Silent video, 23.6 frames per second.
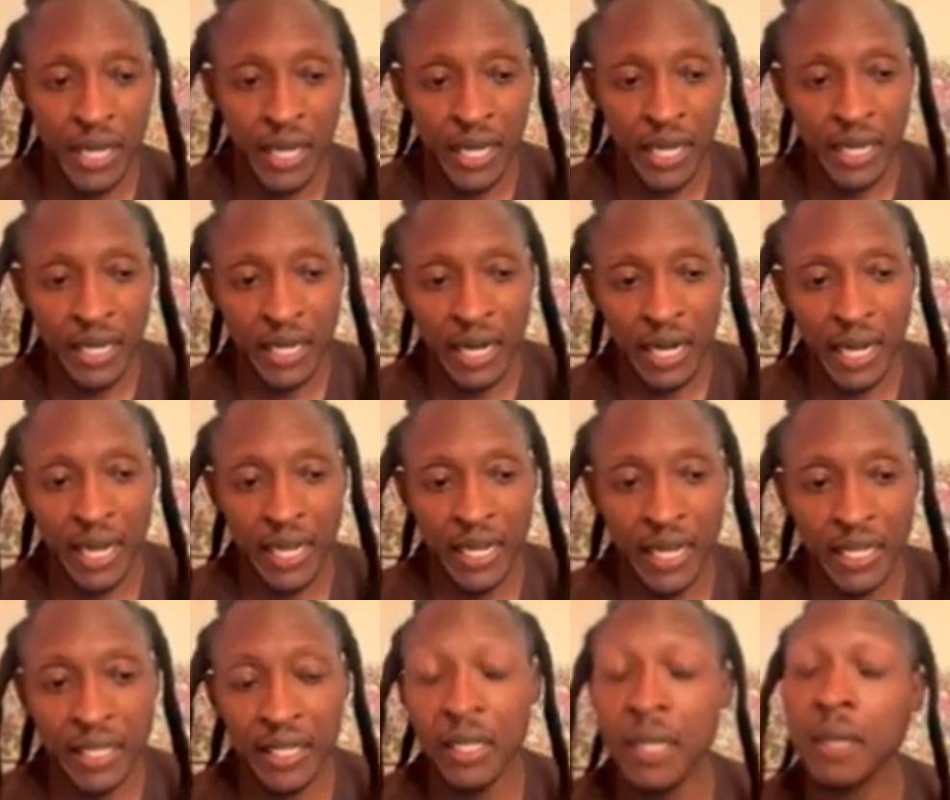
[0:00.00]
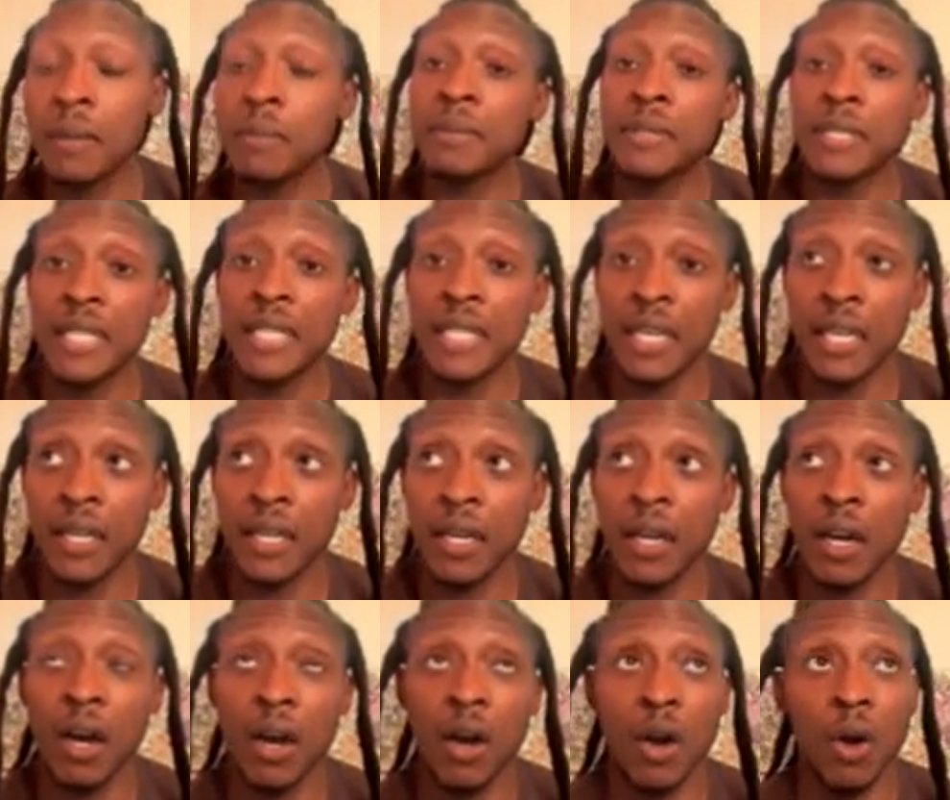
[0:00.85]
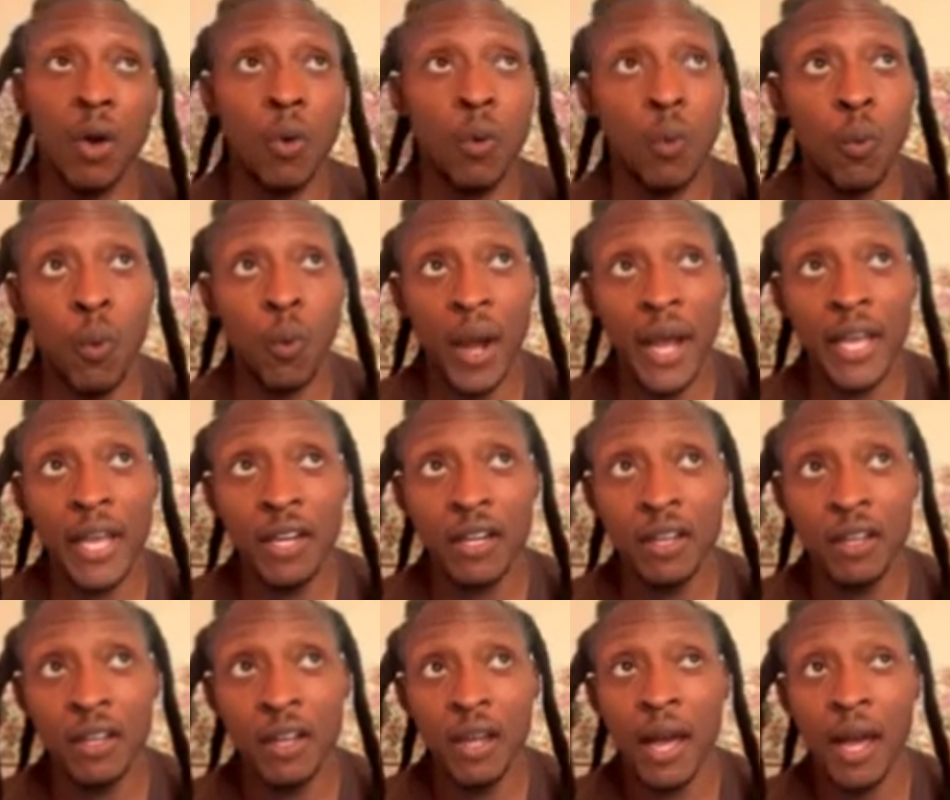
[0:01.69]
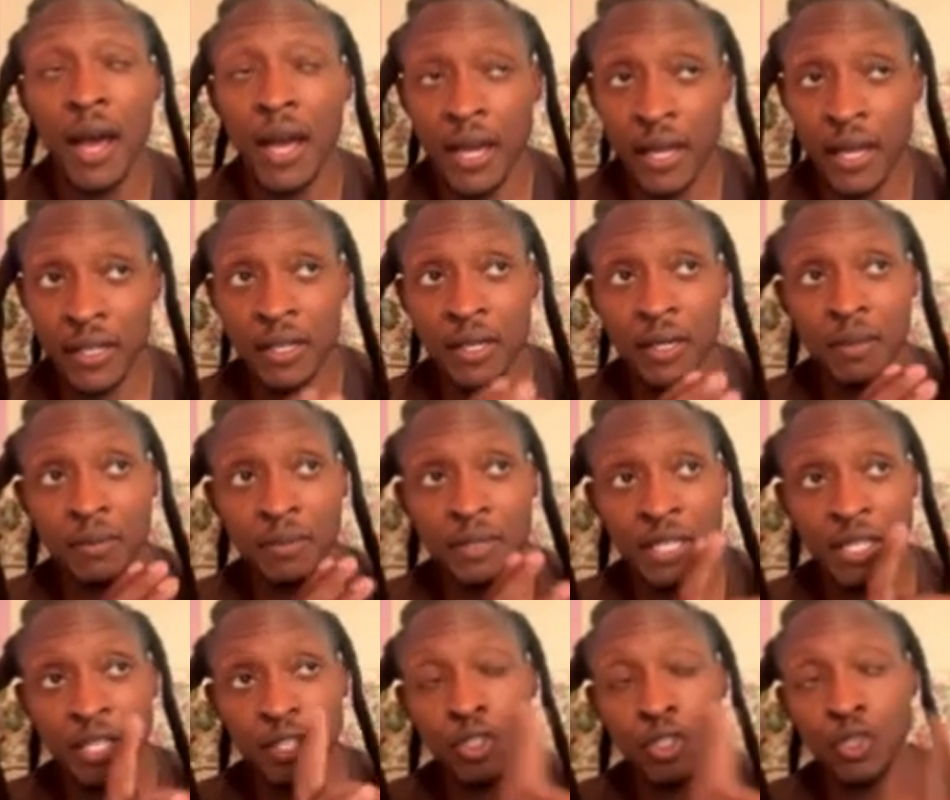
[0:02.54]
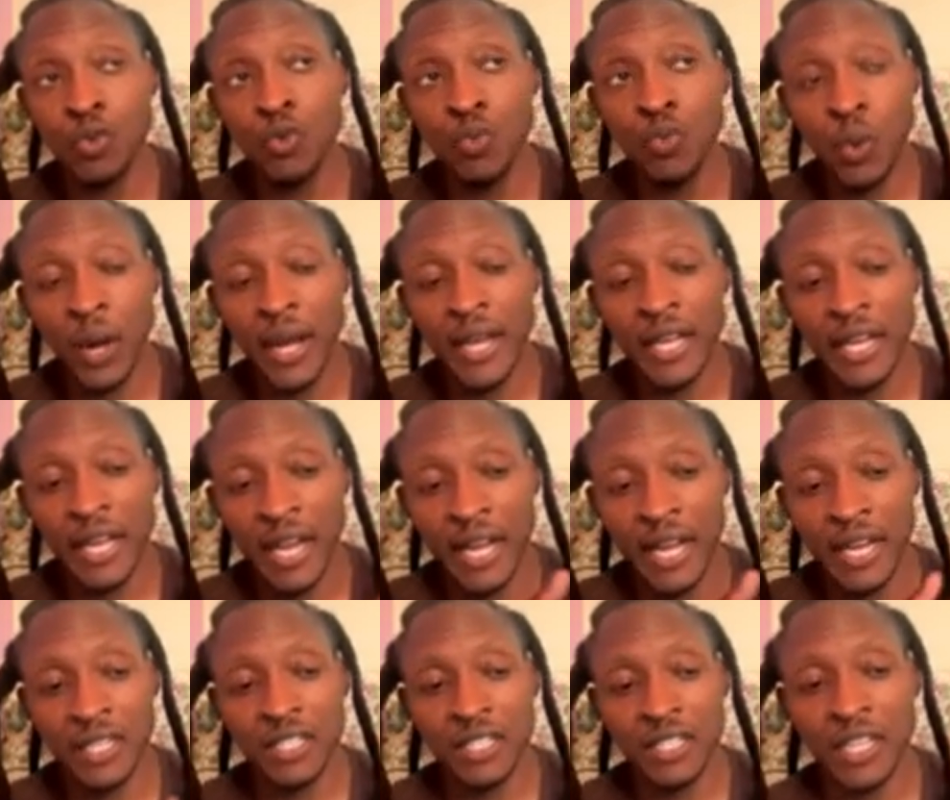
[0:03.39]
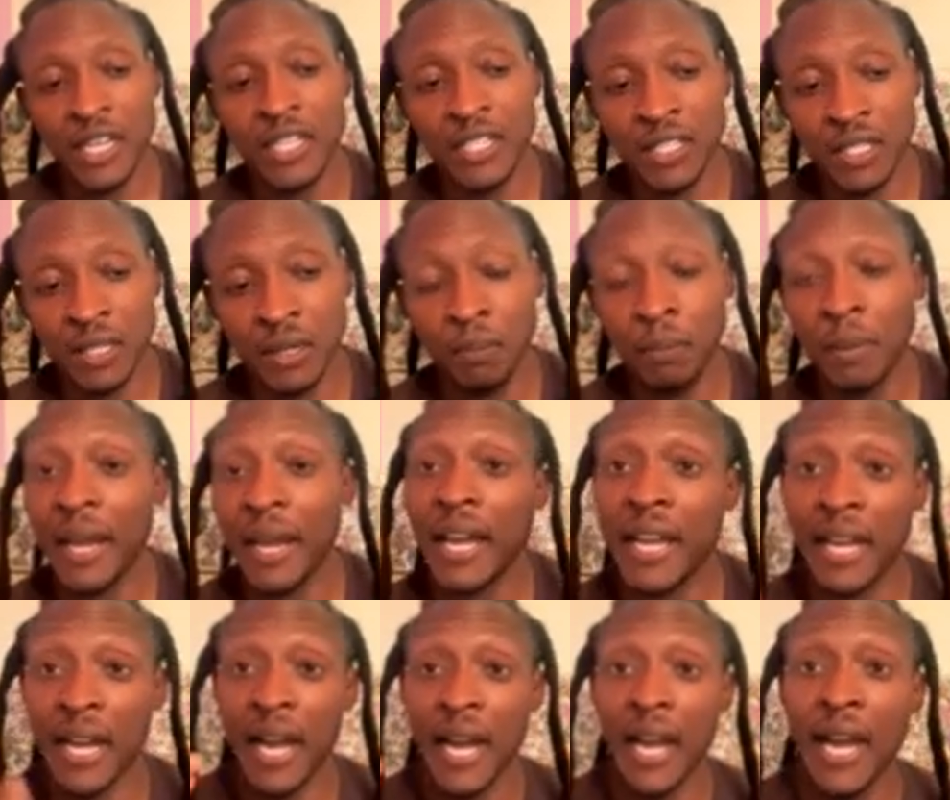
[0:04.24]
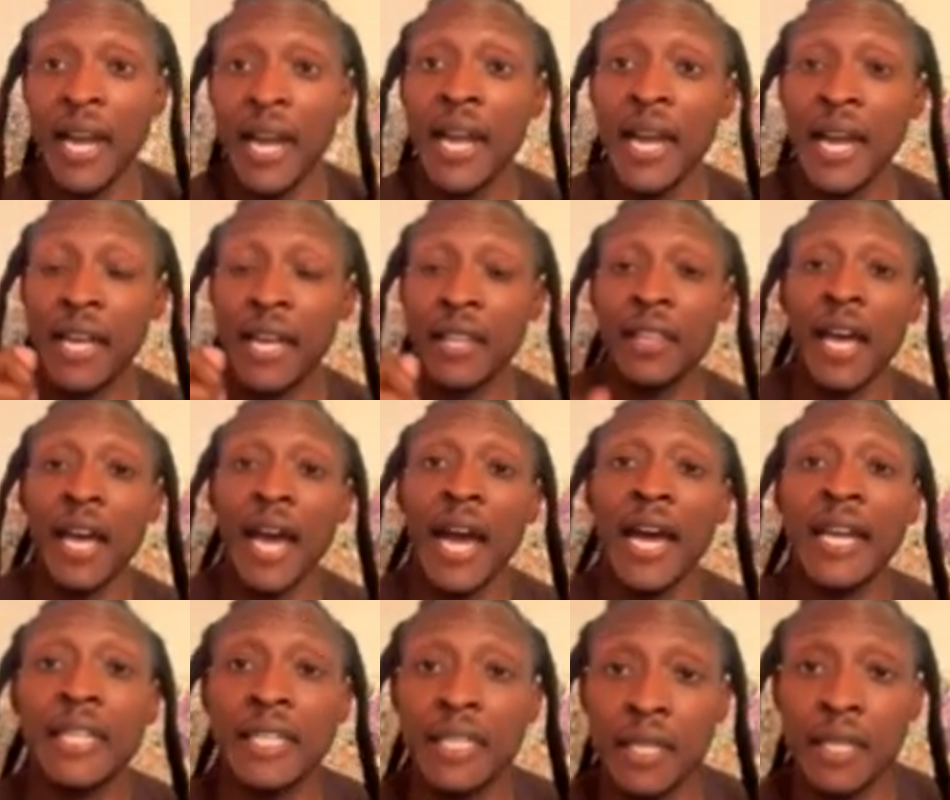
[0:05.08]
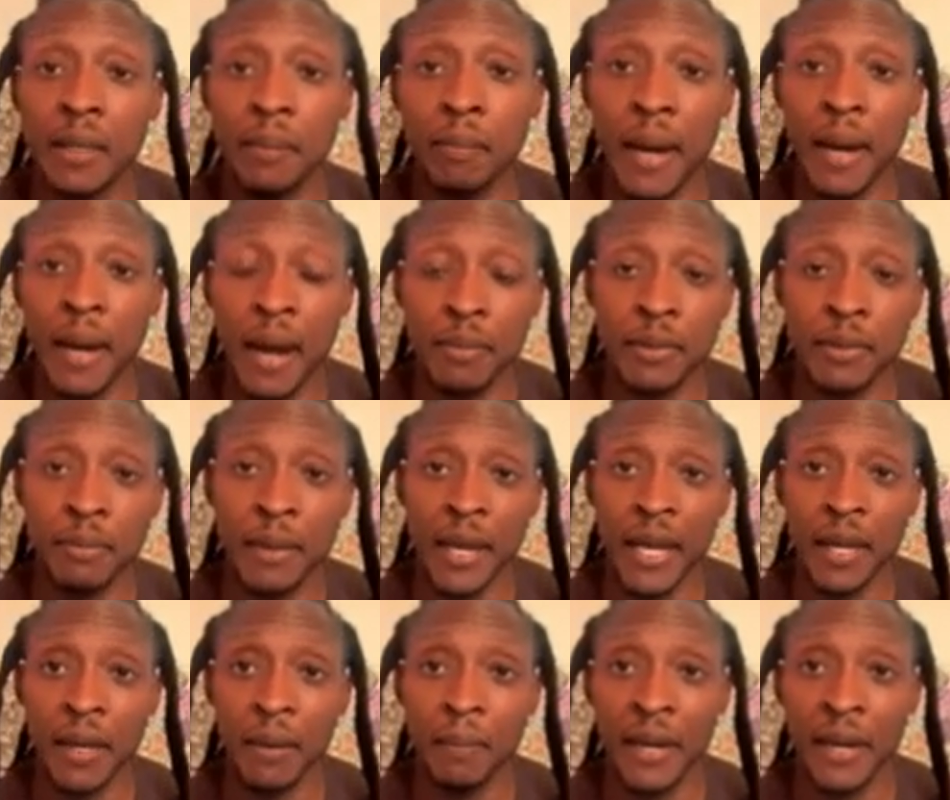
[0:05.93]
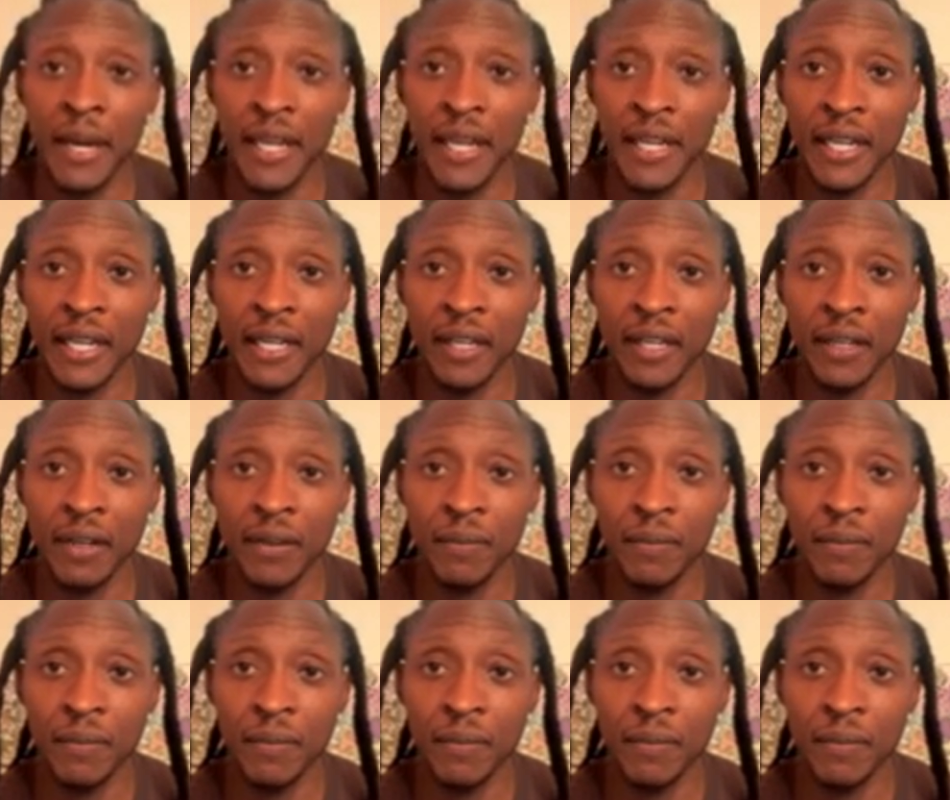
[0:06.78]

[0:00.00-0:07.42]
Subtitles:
and I ended up seeing two white guys chasing a black guy, and the idea pops back in my head.